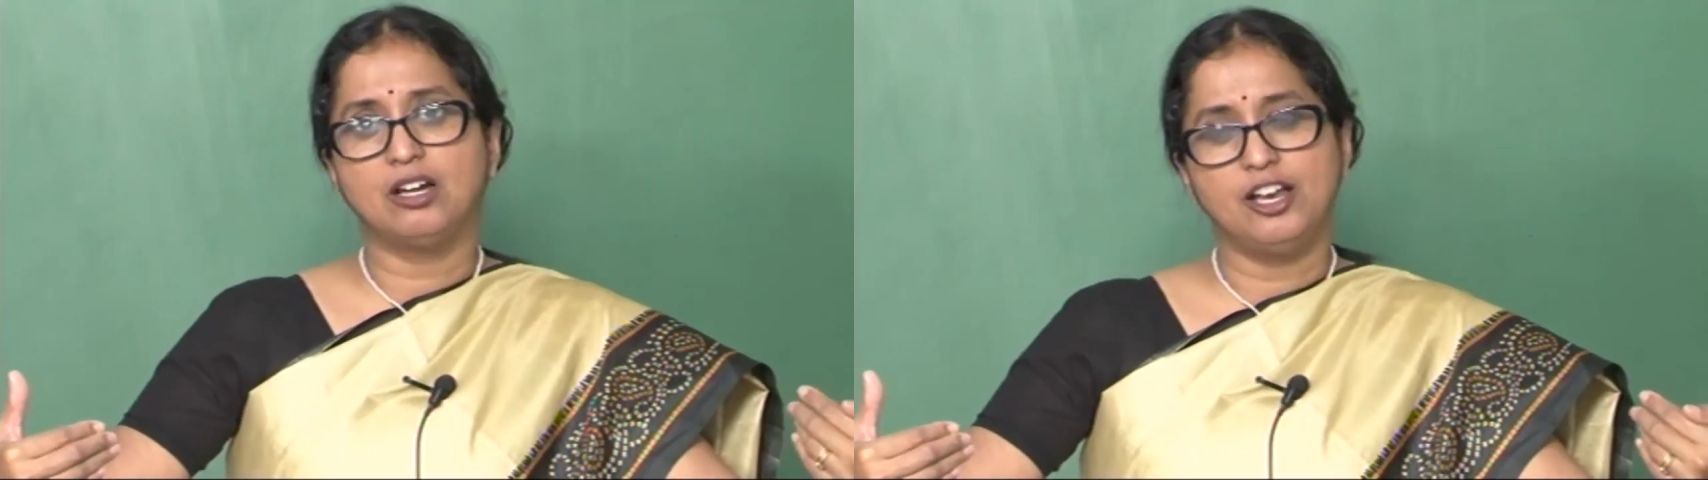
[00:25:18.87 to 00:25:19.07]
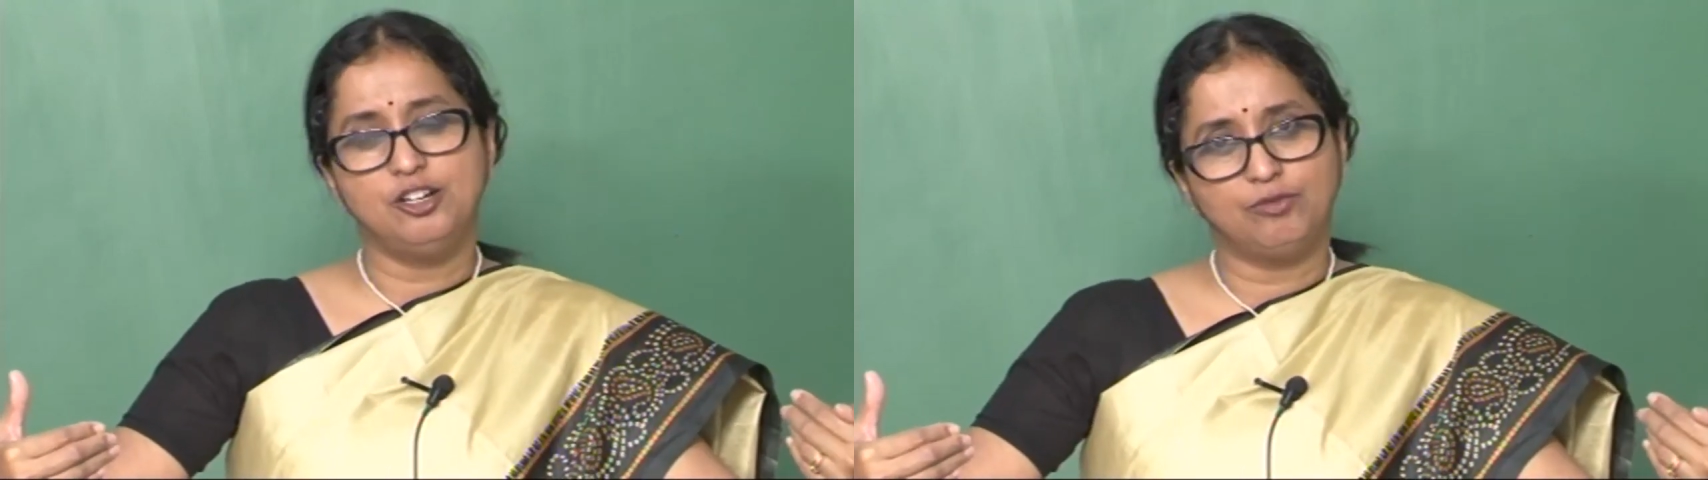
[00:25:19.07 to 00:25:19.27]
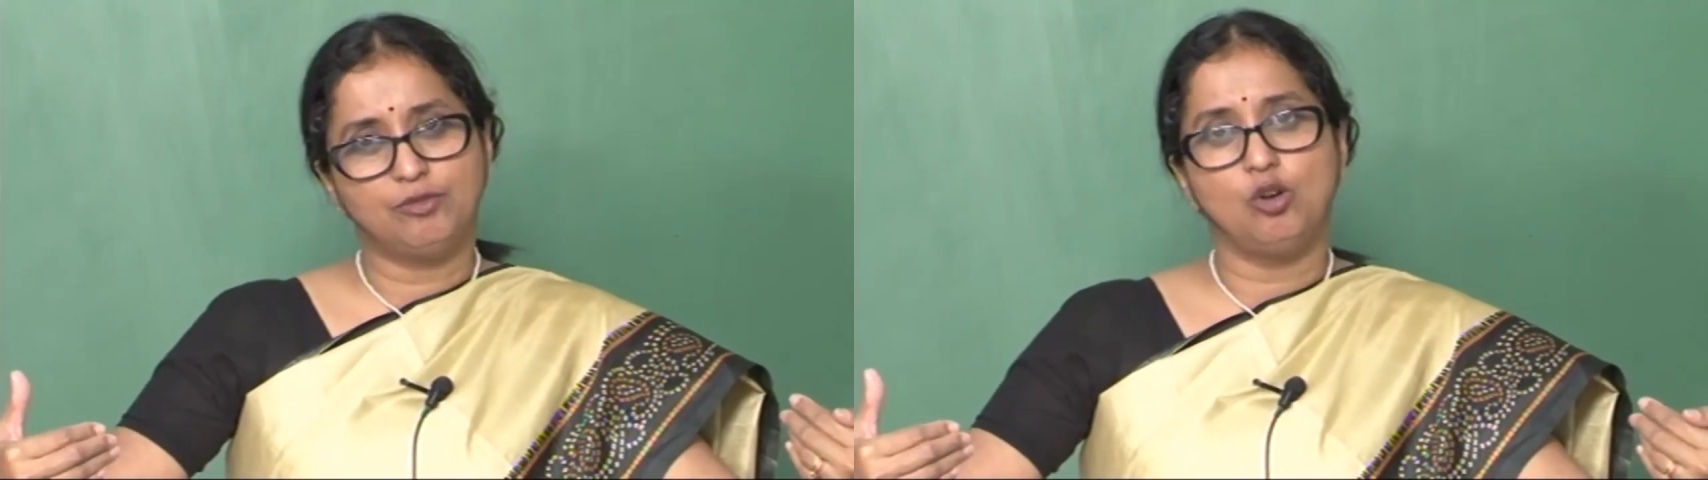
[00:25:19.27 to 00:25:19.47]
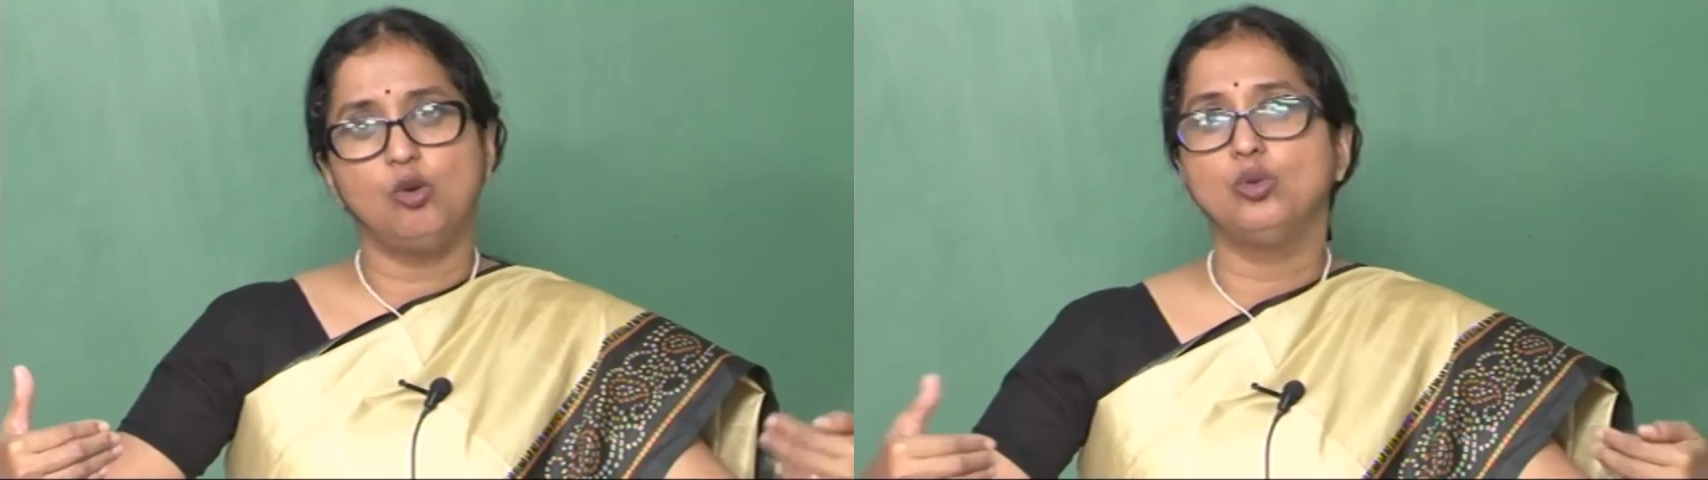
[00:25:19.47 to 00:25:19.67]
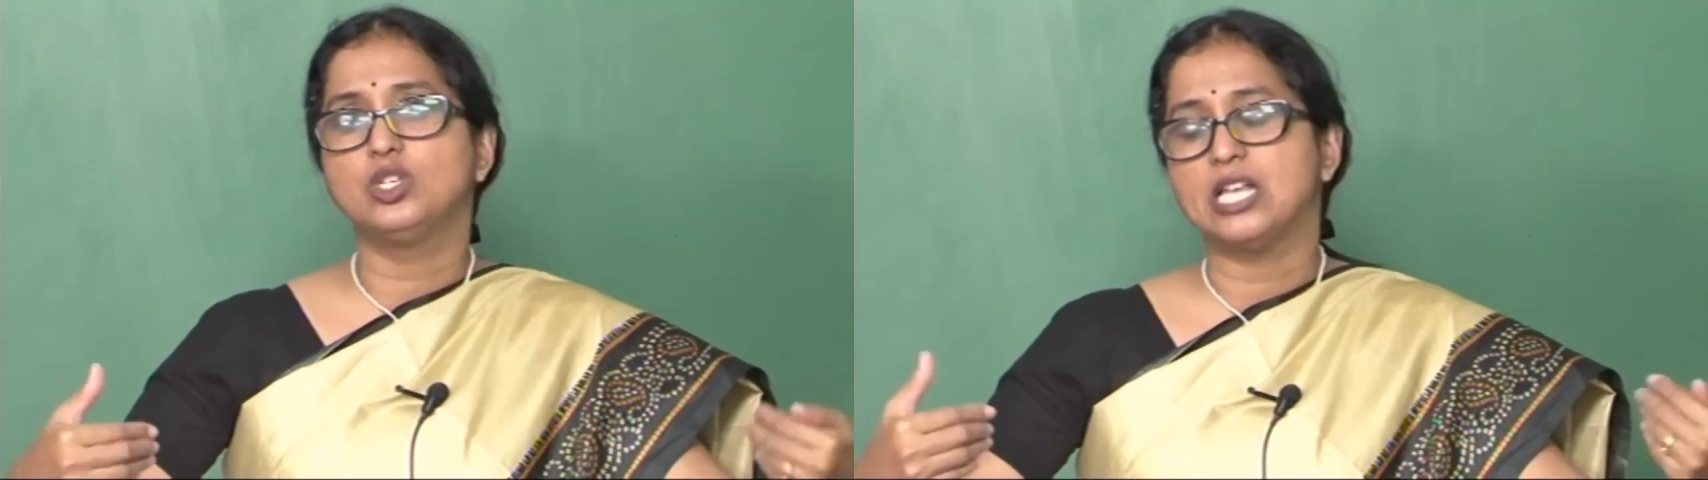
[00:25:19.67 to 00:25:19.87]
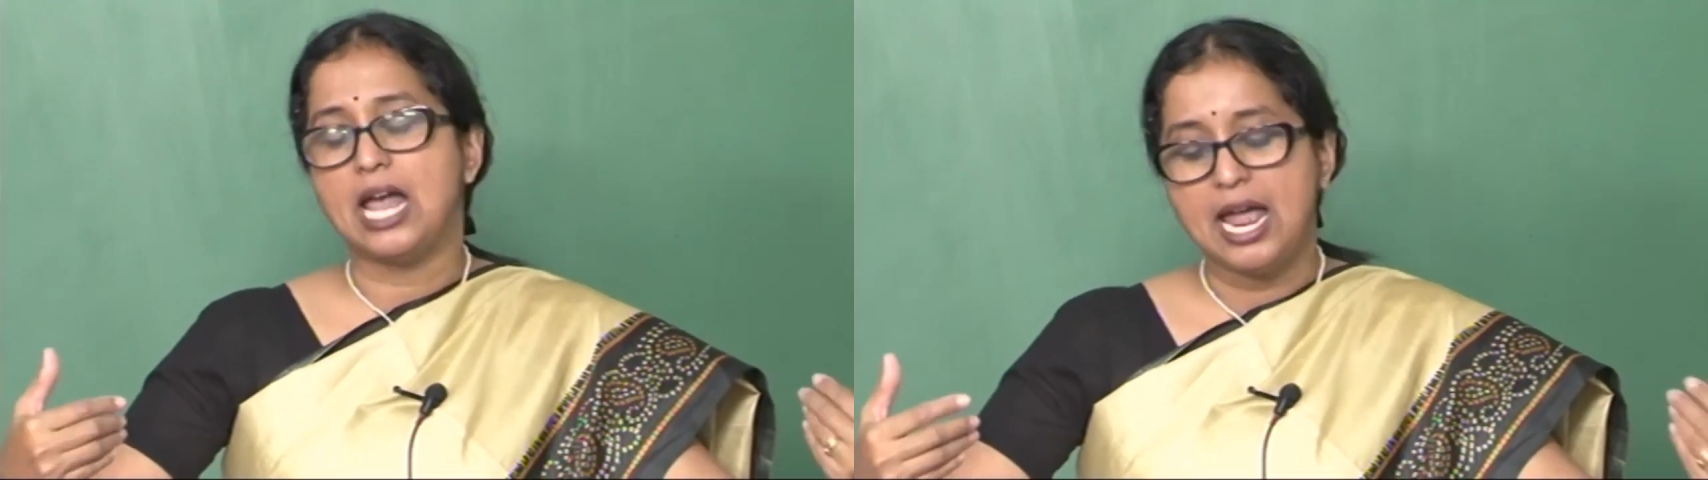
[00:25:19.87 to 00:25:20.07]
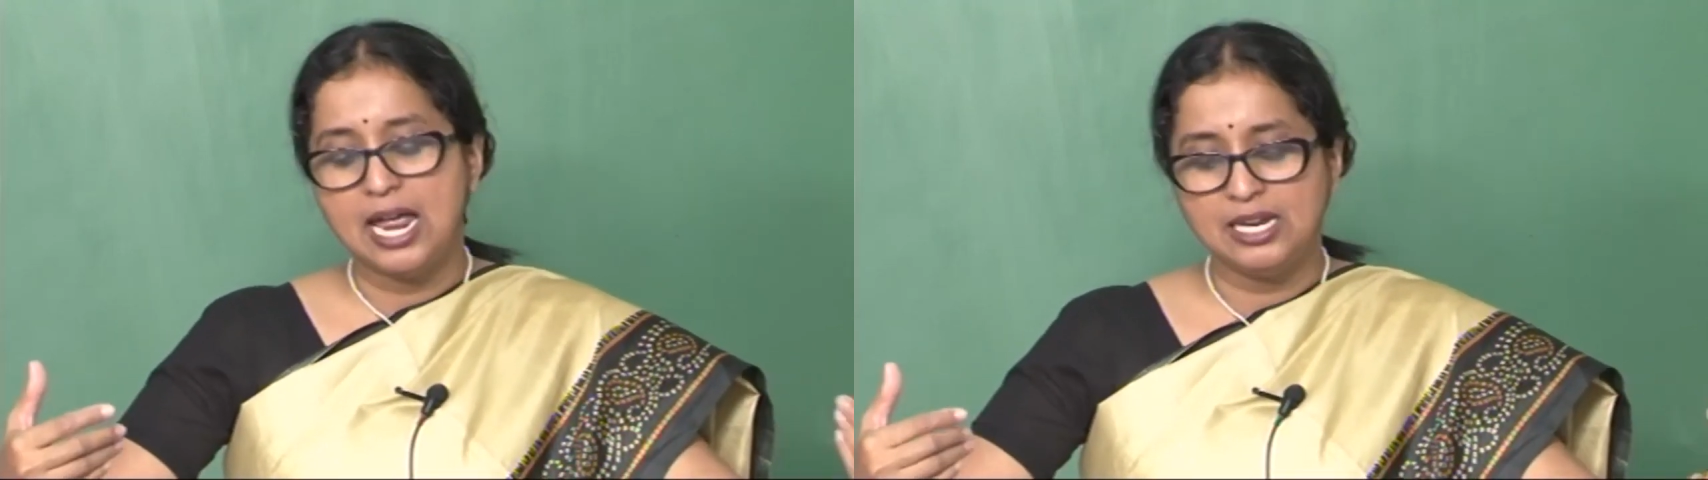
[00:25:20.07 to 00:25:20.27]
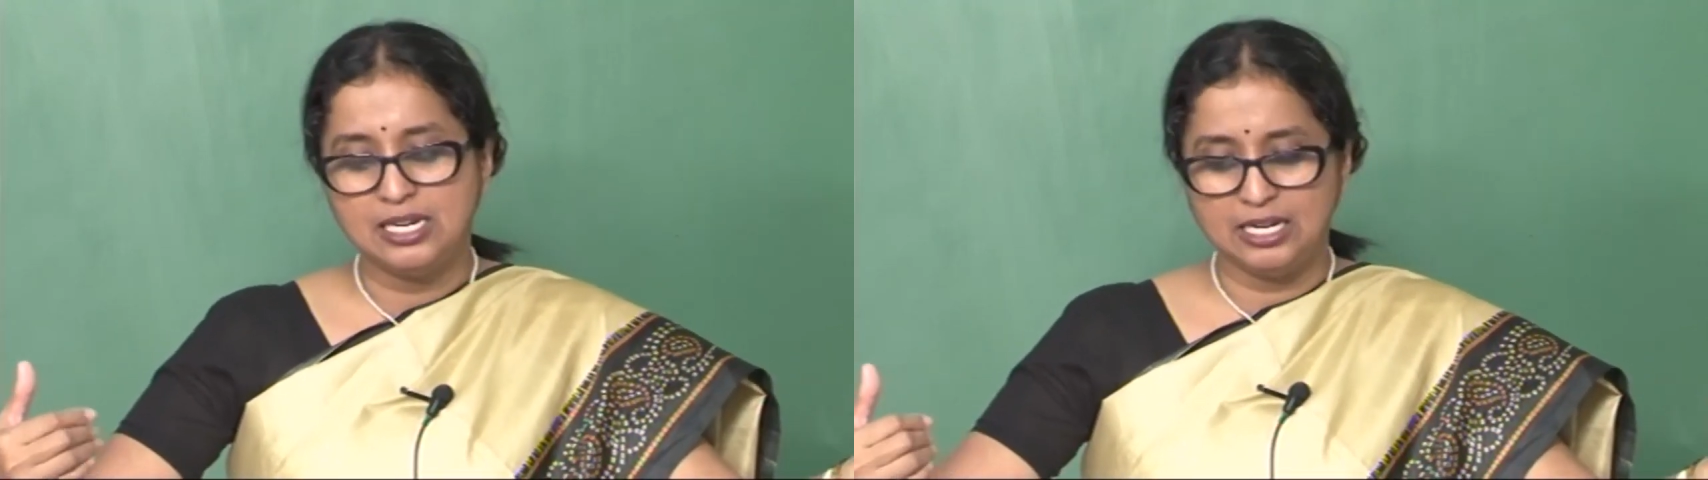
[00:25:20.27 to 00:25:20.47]
kind of clothes
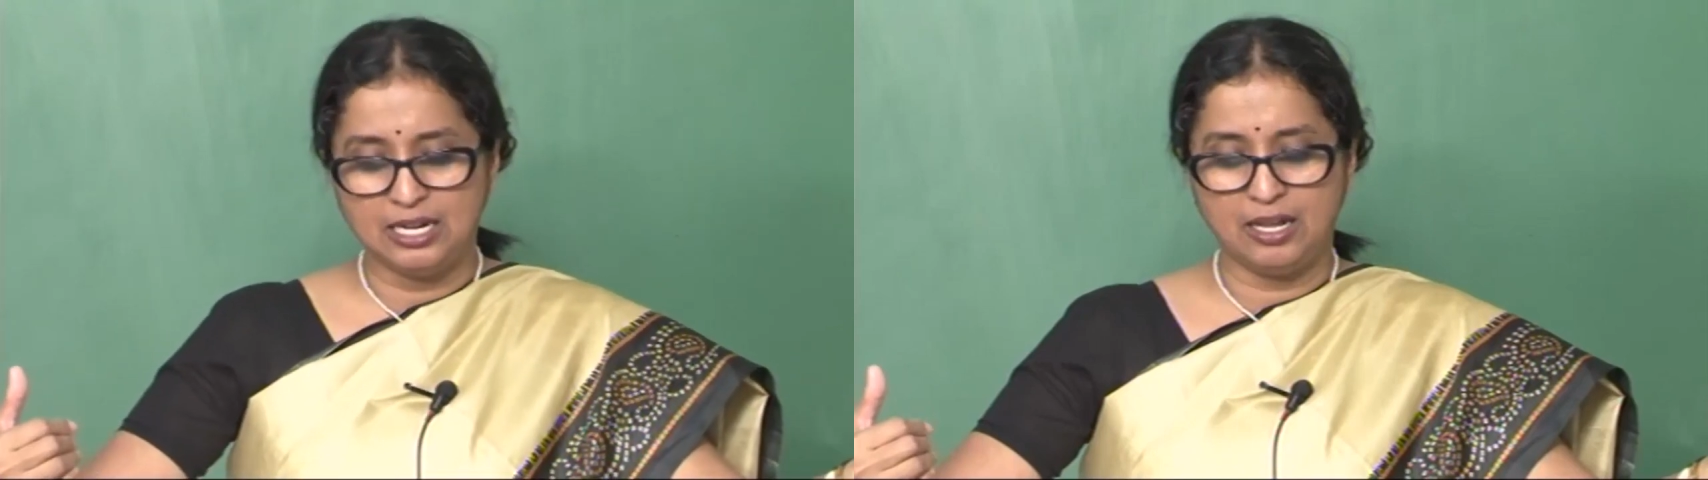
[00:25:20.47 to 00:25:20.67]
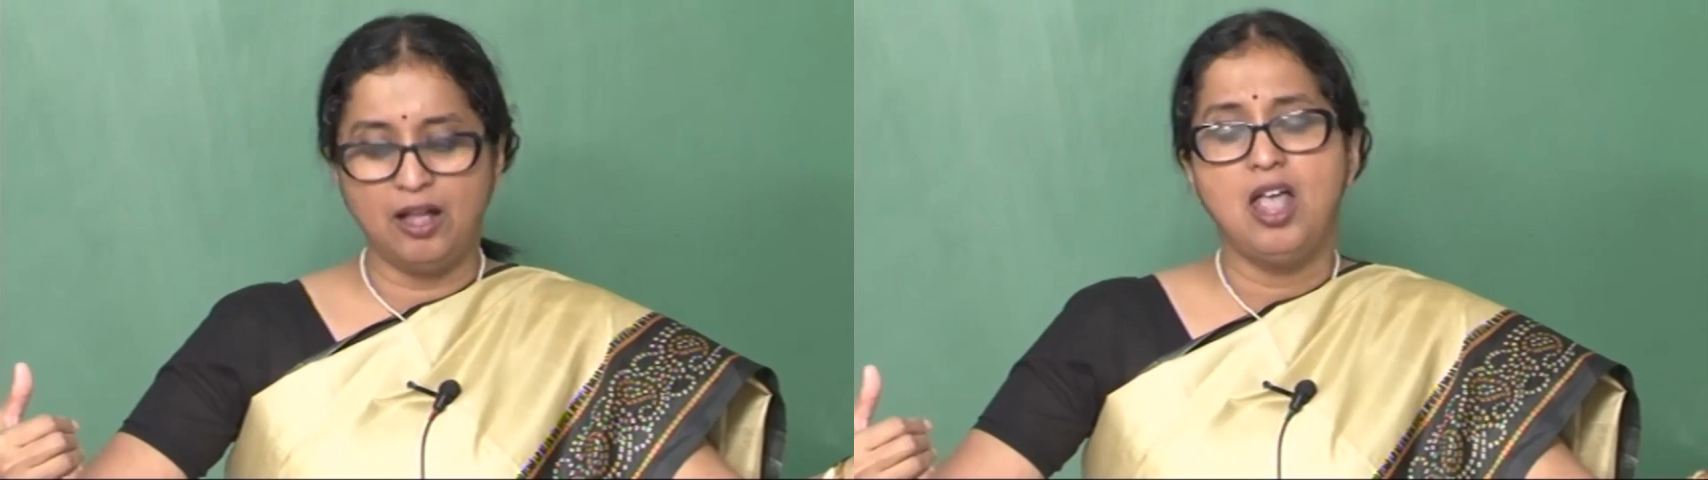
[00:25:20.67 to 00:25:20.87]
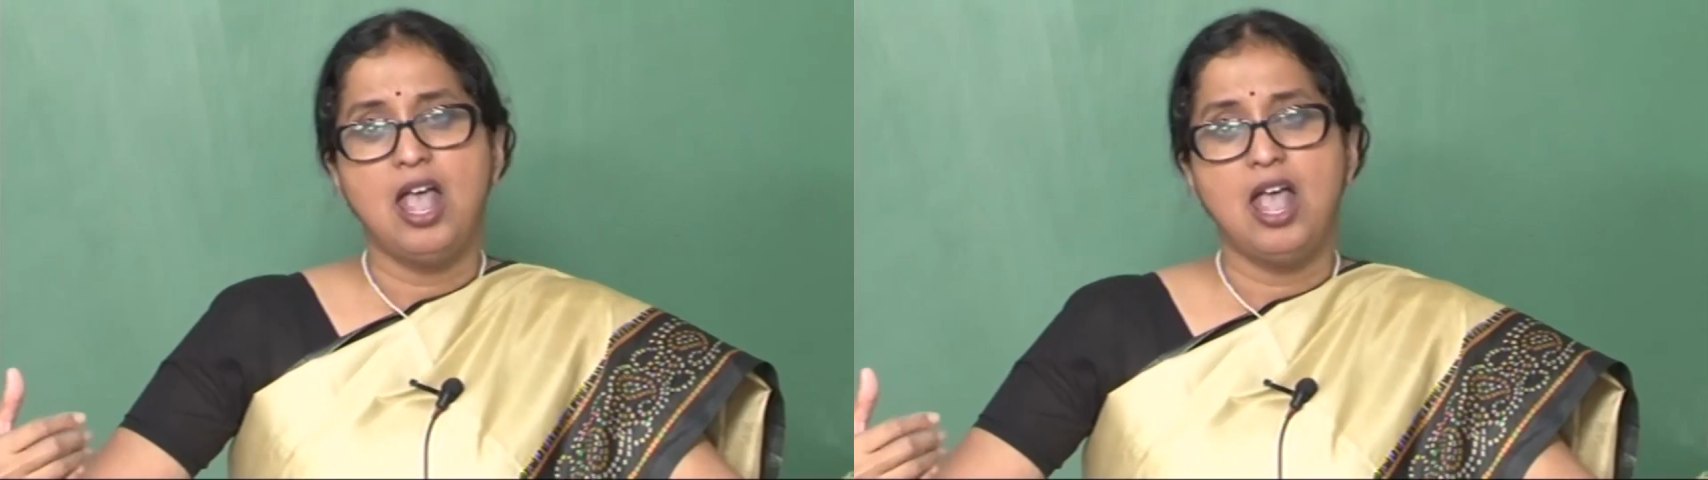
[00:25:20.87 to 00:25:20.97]
and uh,